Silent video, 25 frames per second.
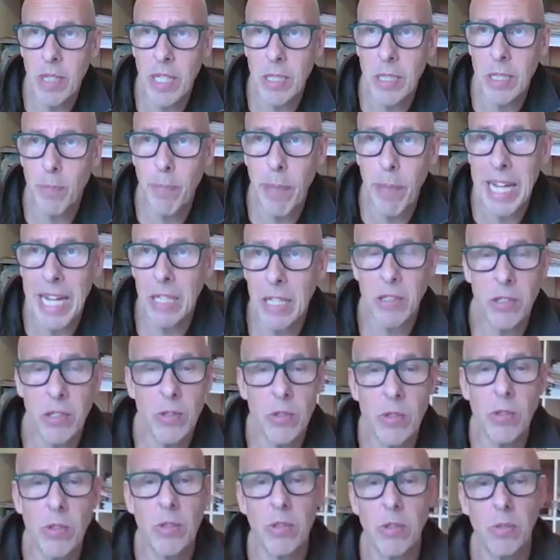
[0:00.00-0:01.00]
there's
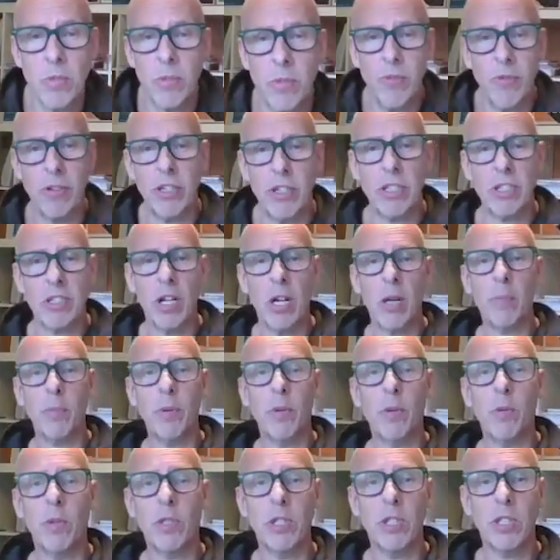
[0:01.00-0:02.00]
Pexels, for
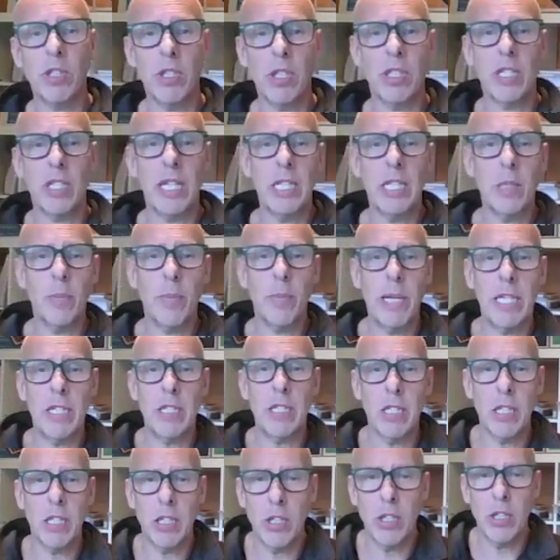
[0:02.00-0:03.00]
example, which is a database
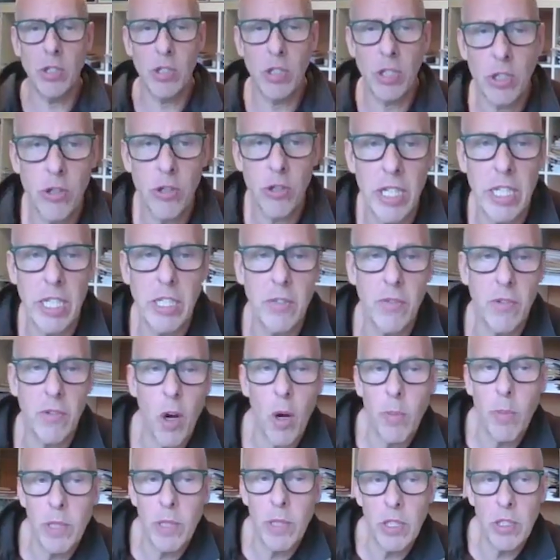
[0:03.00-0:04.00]
that uses Creative
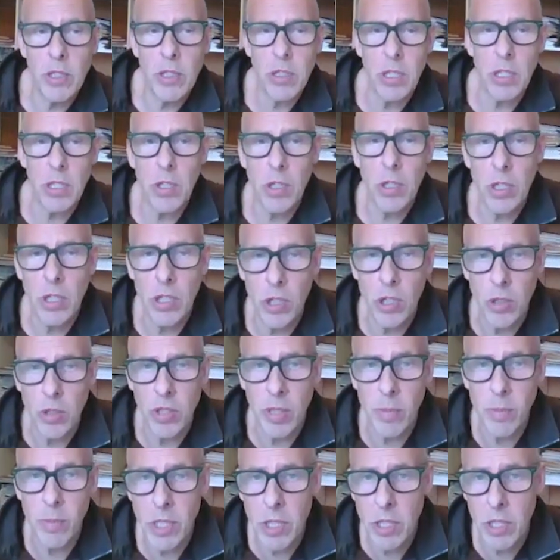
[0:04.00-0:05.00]
Commons that you can use
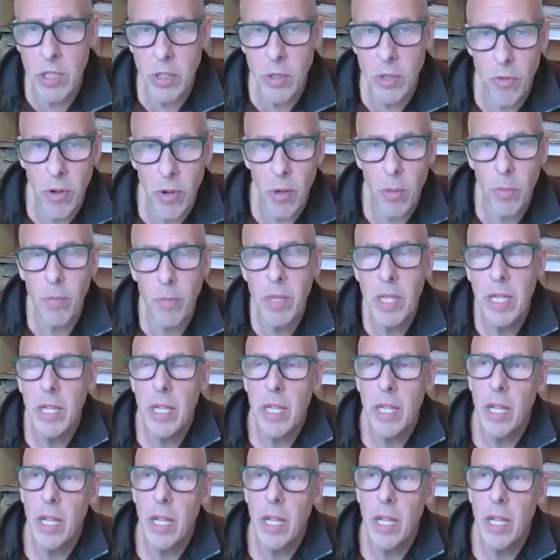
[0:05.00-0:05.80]
images from.